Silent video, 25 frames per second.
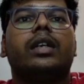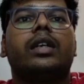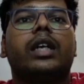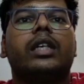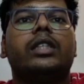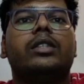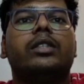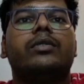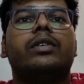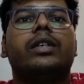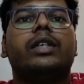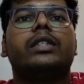
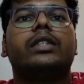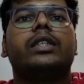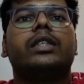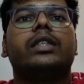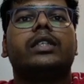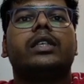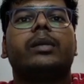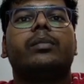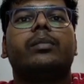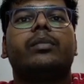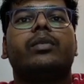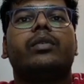
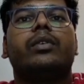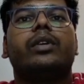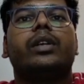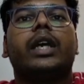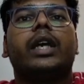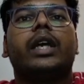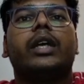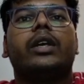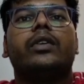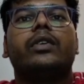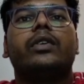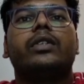classification
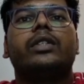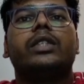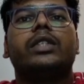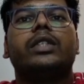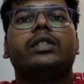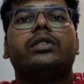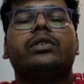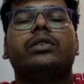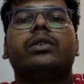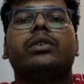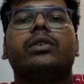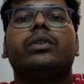report,
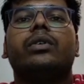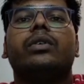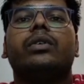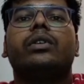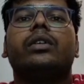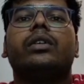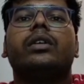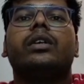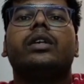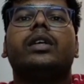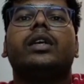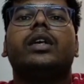accuracy
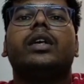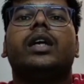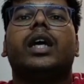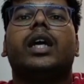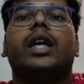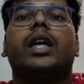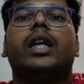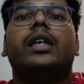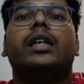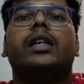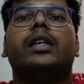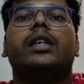score,
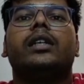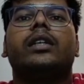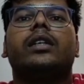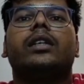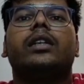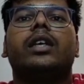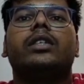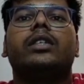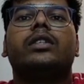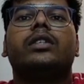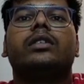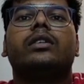and
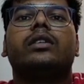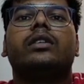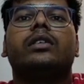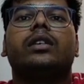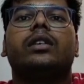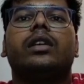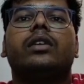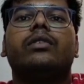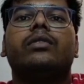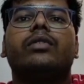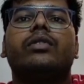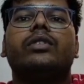class
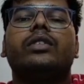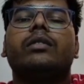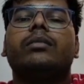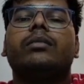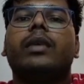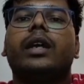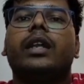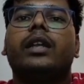confusion